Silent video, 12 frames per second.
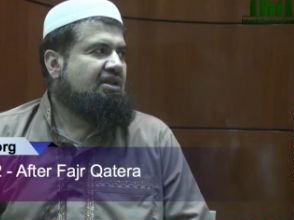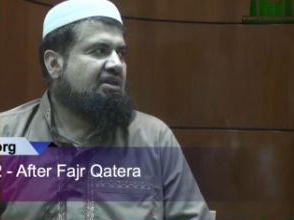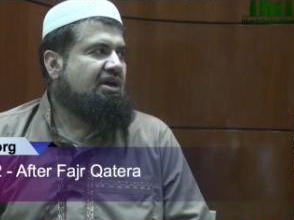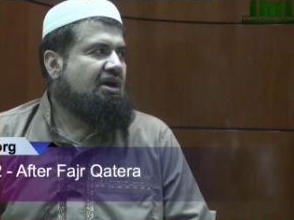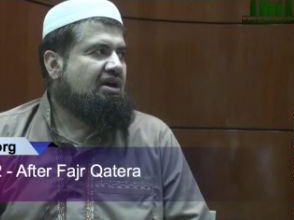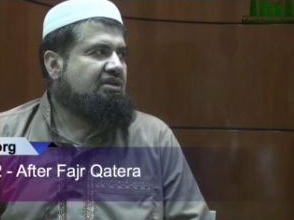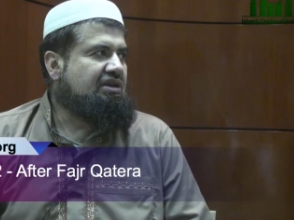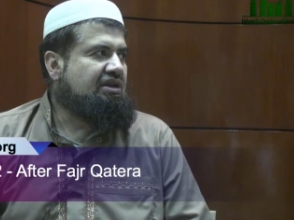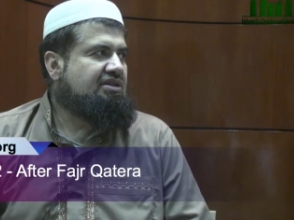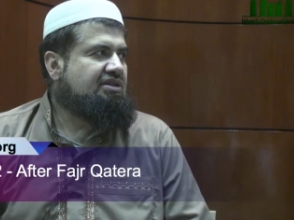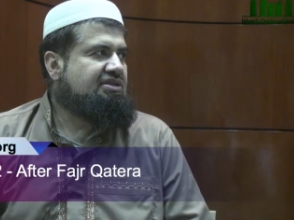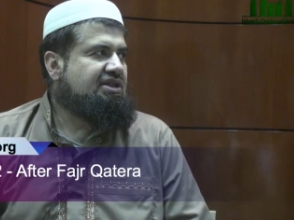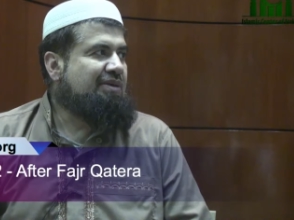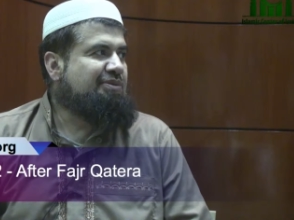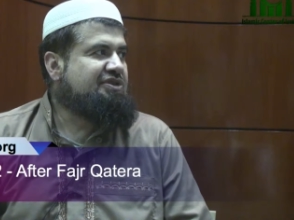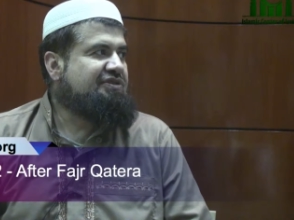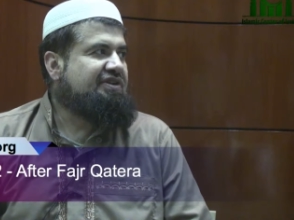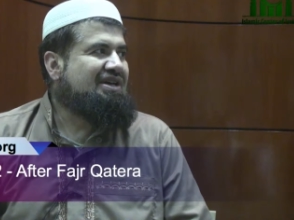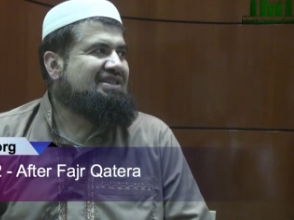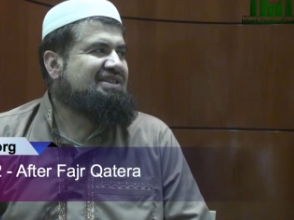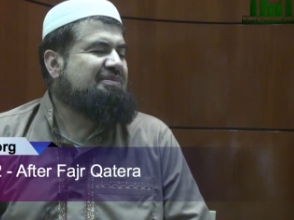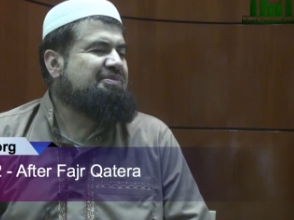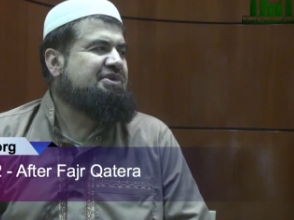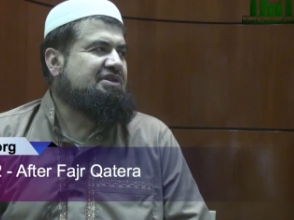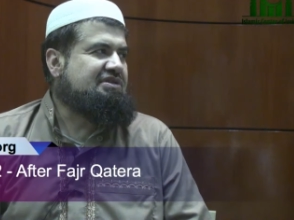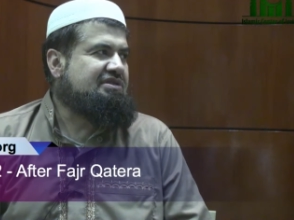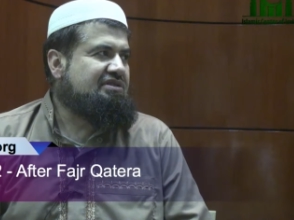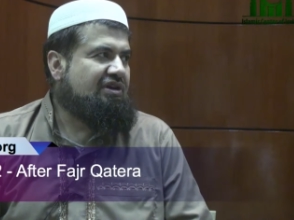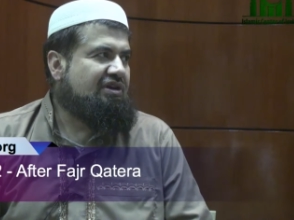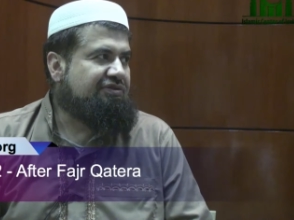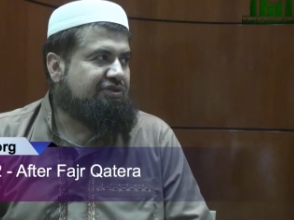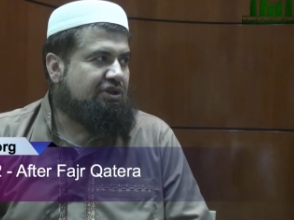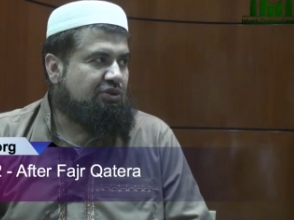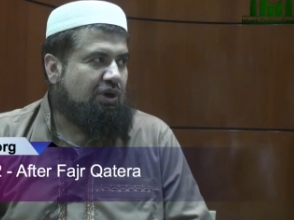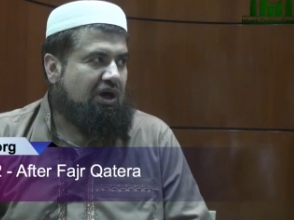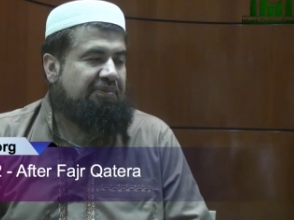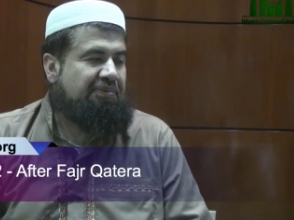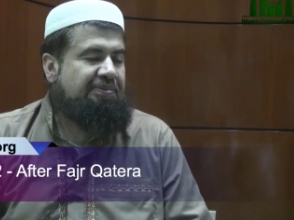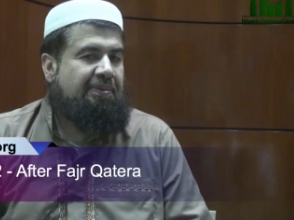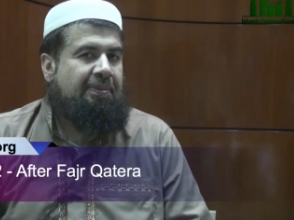they are the times of acceptance of the dua.